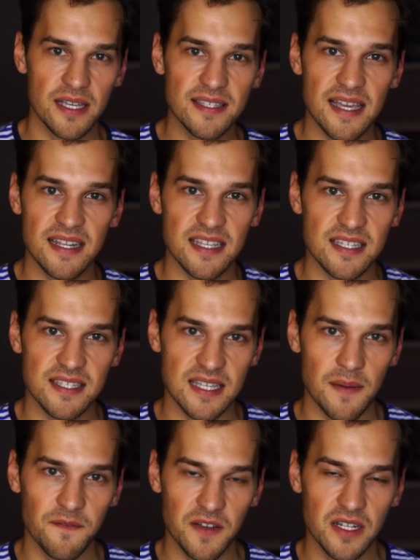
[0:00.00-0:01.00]
Is that
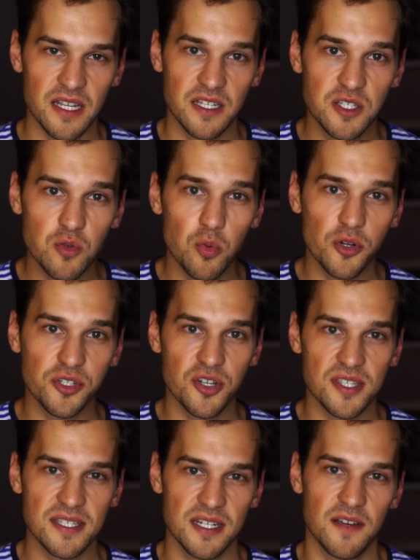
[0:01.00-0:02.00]
something that you would
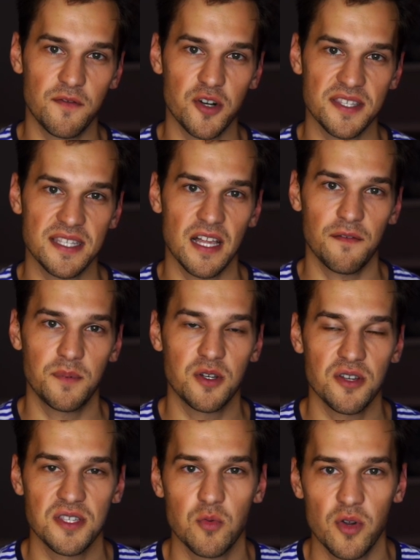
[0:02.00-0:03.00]
consider for yourself
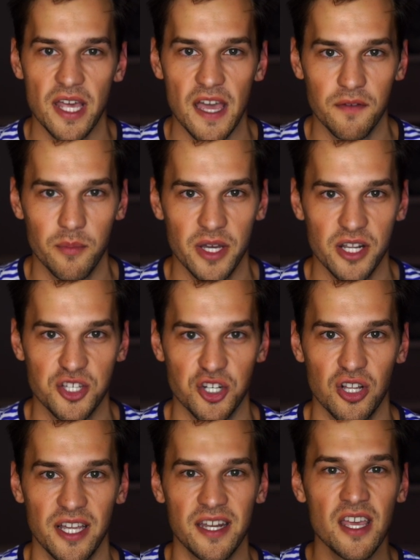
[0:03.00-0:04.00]
because you want to have a better
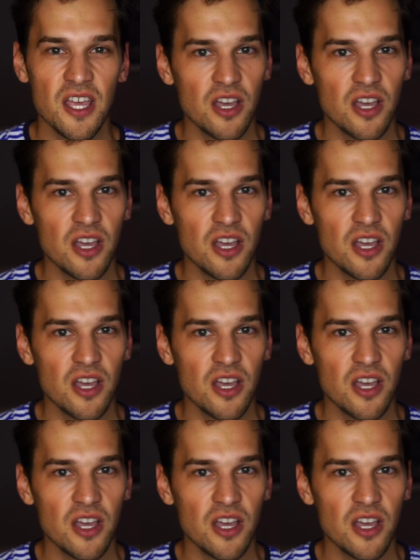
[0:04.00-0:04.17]
jawline?